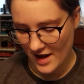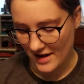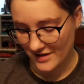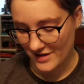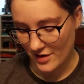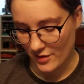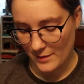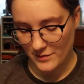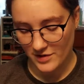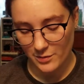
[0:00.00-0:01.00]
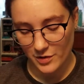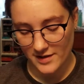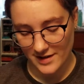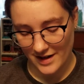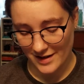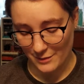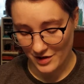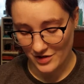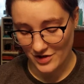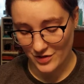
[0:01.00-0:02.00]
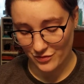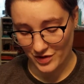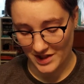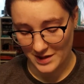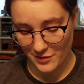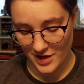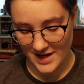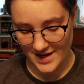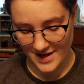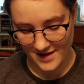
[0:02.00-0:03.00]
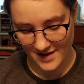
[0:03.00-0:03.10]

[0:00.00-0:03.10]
And so I'm super excited because she's really pretty,